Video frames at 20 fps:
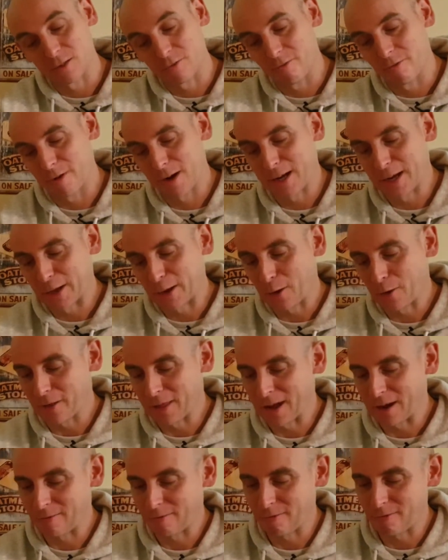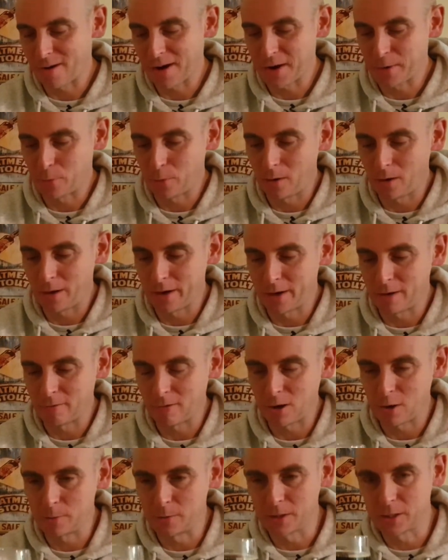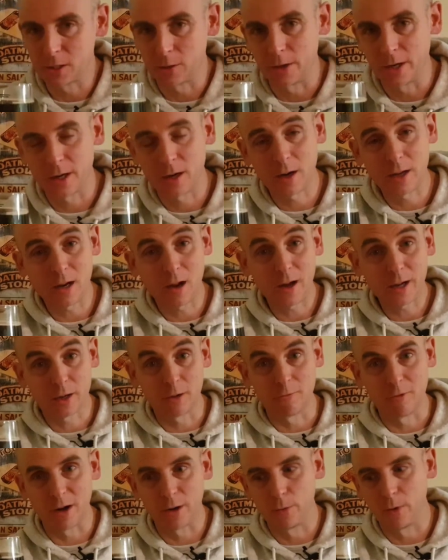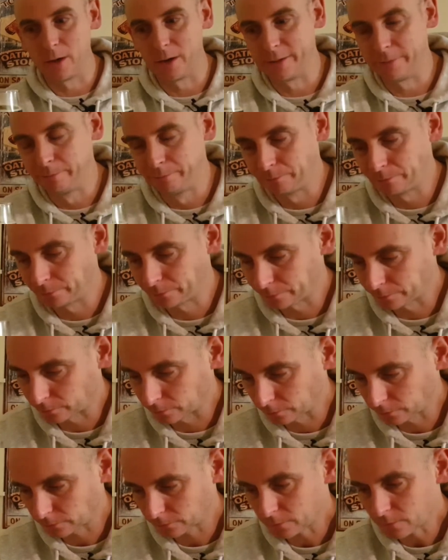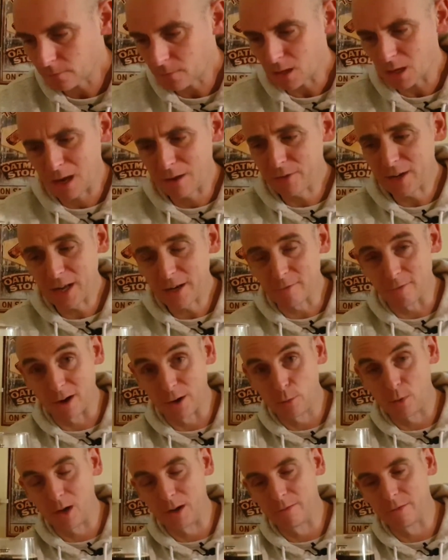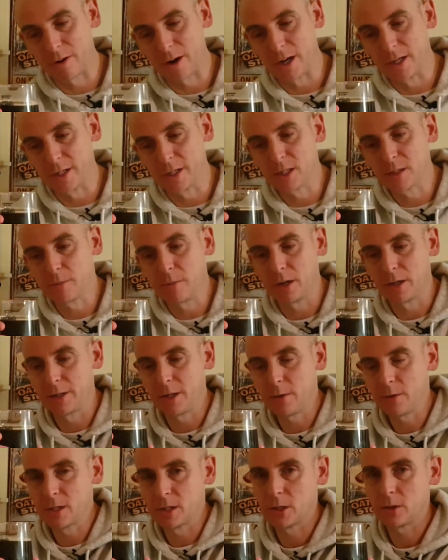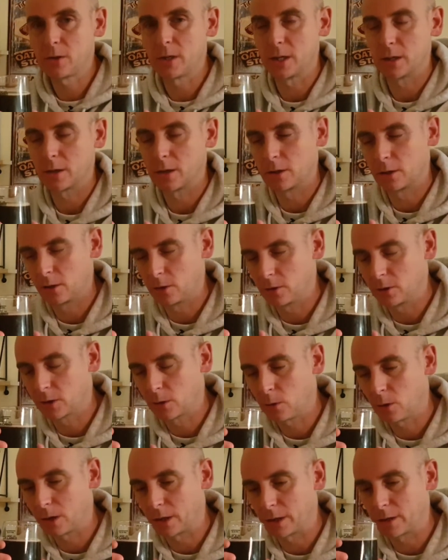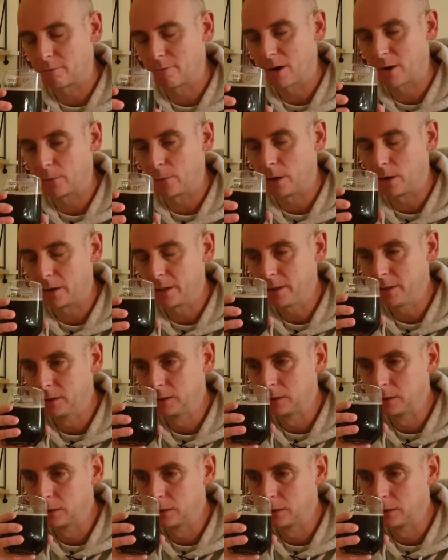really got that red wine aroma to it. And I like a red wine. Haven't had a red wine for ages, but I do enjoy a good quality red wine.